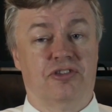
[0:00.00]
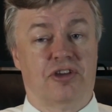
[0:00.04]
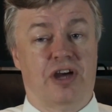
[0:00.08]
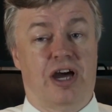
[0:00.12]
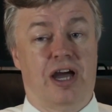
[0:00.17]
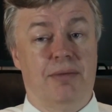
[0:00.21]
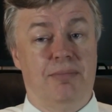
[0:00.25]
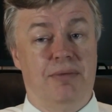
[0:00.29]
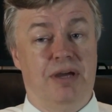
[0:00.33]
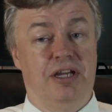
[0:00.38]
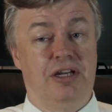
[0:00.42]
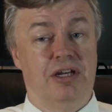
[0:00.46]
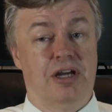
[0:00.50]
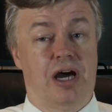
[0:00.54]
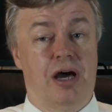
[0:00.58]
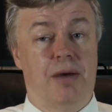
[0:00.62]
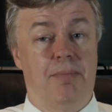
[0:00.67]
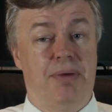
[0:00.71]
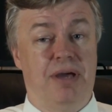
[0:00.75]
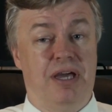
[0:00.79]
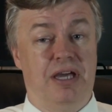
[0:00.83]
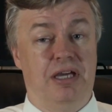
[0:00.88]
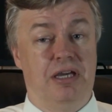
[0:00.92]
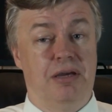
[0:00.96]
guy may
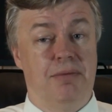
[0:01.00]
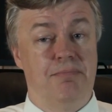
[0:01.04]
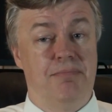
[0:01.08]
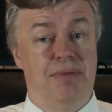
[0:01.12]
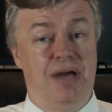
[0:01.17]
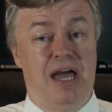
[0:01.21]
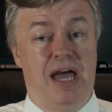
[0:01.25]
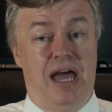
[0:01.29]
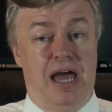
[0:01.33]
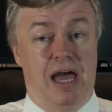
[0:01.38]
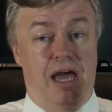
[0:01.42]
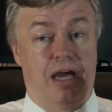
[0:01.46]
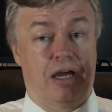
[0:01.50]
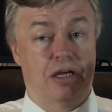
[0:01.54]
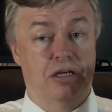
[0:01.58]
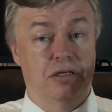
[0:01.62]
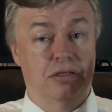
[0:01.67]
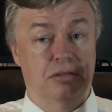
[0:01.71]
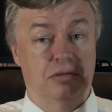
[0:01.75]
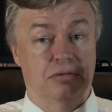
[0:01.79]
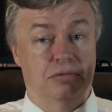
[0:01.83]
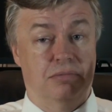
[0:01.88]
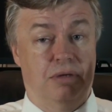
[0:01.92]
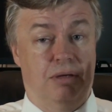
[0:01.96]
not pay him back.
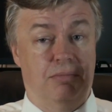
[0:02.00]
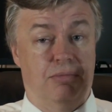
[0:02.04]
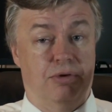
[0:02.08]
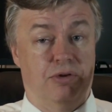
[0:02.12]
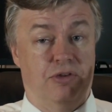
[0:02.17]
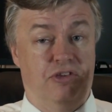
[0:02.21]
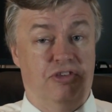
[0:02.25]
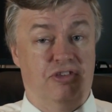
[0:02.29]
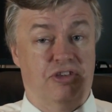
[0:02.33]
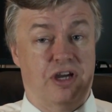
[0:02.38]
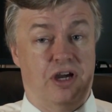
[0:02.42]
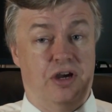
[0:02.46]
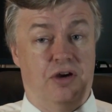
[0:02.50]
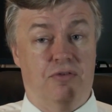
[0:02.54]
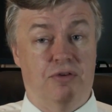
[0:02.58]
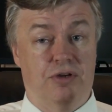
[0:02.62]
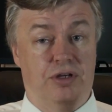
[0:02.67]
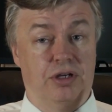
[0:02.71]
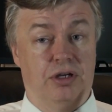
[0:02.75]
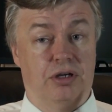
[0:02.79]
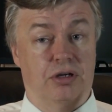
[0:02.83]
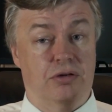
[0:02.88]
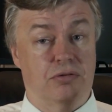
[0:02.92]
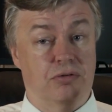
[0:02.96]
Remember, this guy over
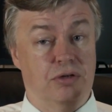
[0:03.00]
here,